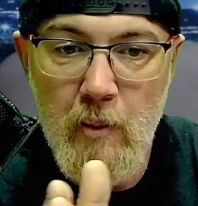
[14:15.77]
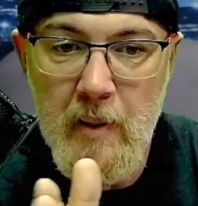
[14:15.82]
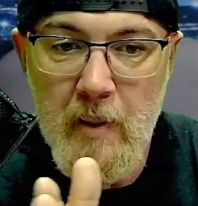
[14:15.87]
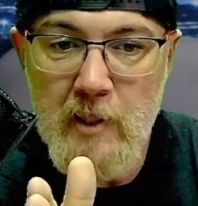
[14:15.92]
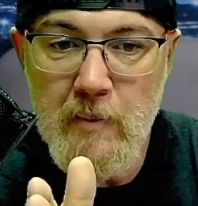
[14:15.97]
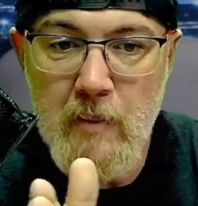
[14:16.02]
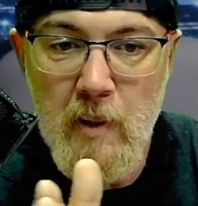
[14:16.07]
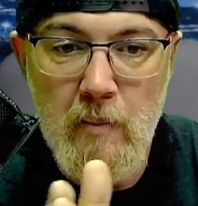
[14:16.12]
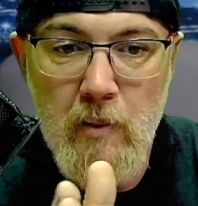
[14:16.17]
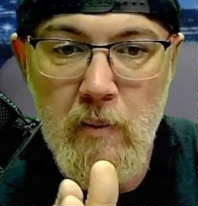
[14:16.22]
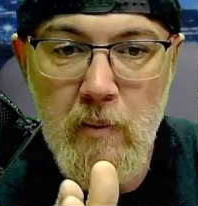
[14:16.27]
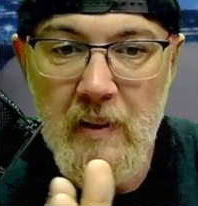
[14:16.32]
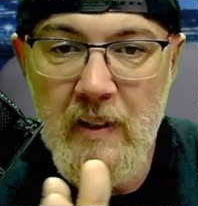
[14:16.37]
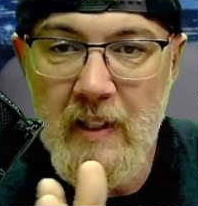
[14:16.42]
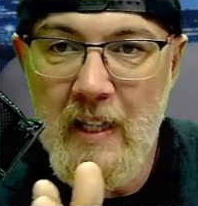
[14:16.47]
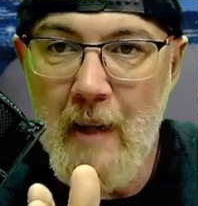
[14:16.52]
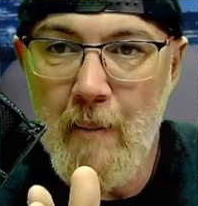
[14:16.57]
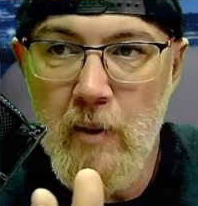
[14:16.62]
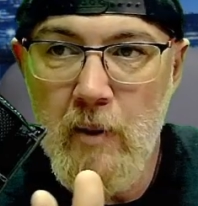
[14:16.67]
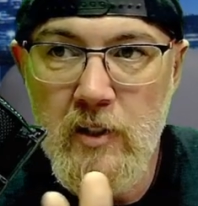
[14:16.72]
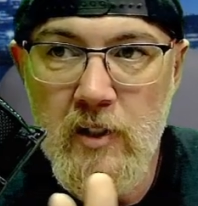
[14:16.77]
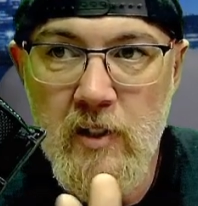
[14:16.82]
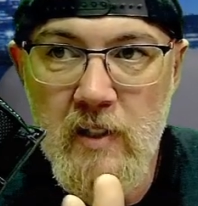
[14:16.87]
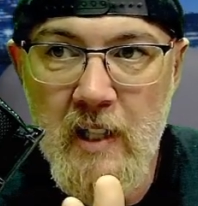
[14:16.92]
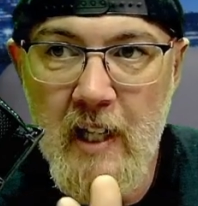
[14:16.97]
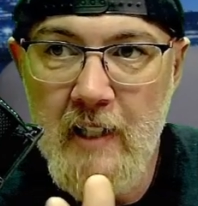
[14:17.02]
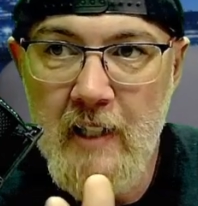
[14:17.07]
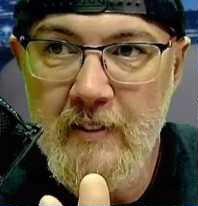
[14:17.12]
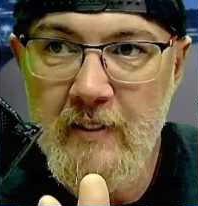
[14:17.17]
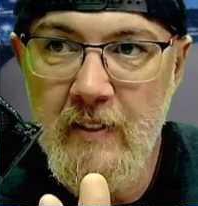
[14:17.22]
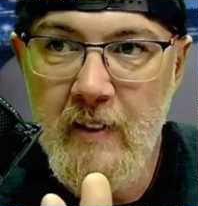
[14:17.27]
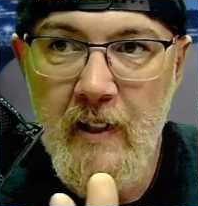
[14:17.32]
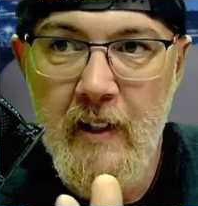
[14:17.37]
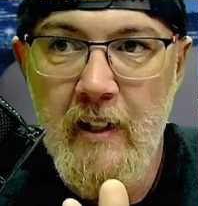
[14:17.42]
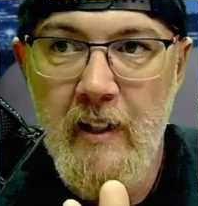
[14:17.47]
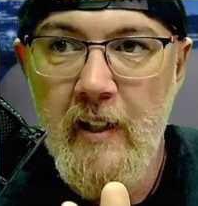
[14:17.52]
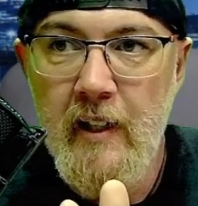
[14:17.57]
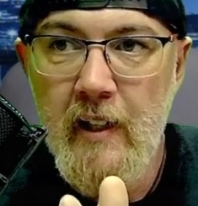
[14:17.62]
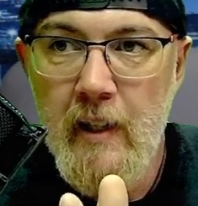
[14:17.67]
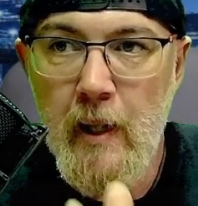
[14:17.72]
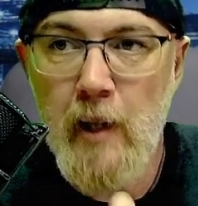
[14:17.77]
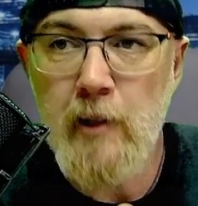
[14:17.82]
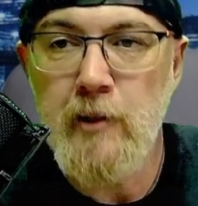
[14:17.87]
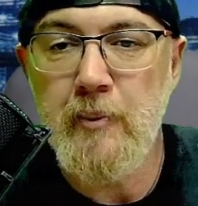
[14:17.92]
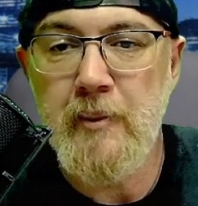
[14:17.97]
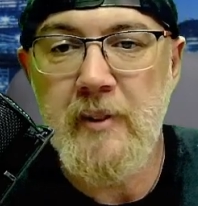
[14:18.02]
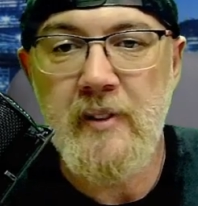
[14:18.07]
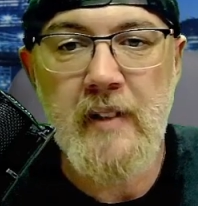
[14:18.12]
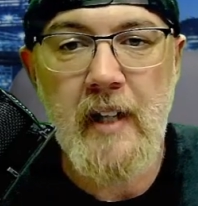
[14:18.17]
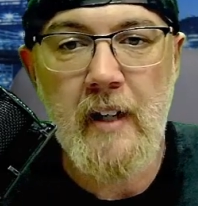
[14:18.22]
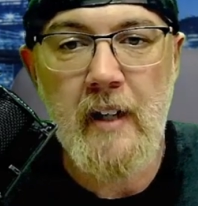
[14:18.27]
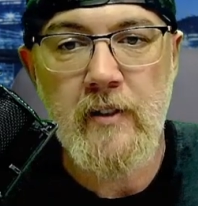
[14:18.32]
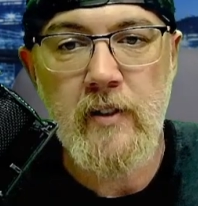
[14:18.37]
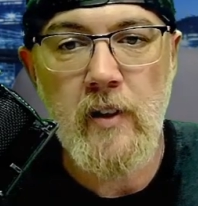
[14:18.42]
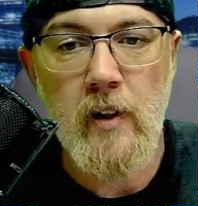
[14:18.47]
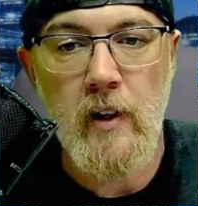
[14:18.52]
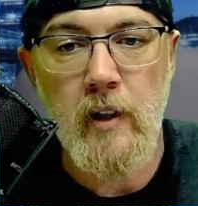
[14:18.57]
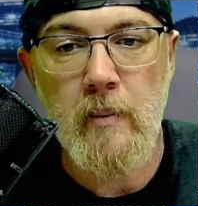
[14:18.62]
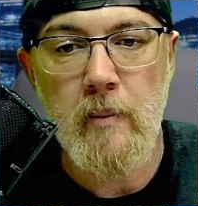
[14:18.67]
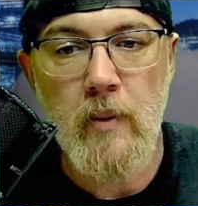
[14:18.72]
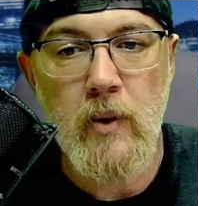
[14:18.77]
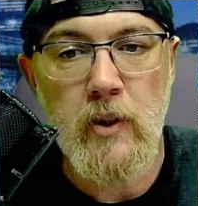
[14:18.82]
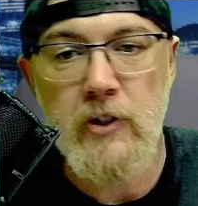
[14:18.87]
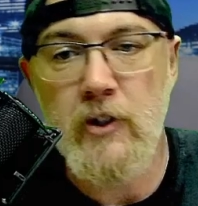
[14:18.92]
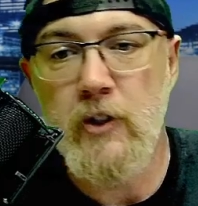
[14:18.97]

makes my movement that much less and helps me stay on target more.